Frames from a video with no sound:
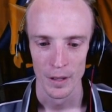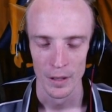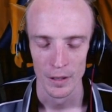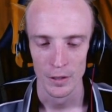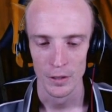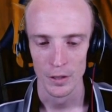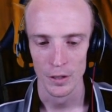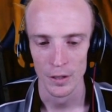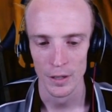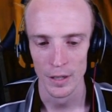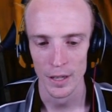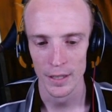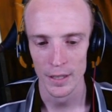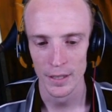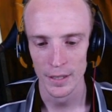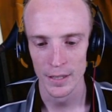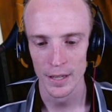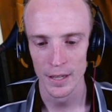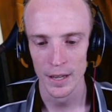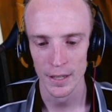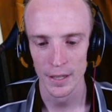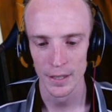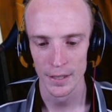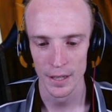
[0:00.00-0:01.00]
Do need to
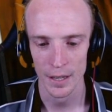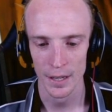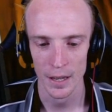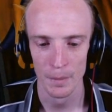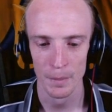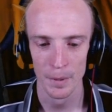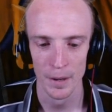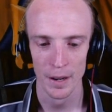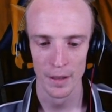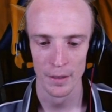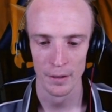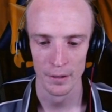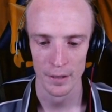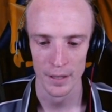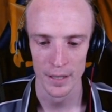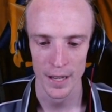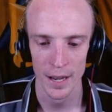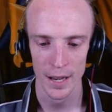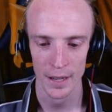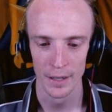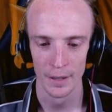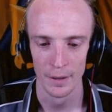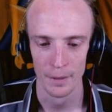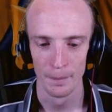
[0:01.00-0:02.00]
start setting up another
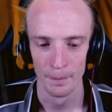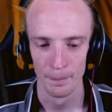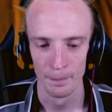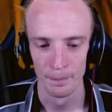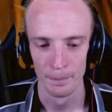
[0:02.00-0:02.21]
attacker.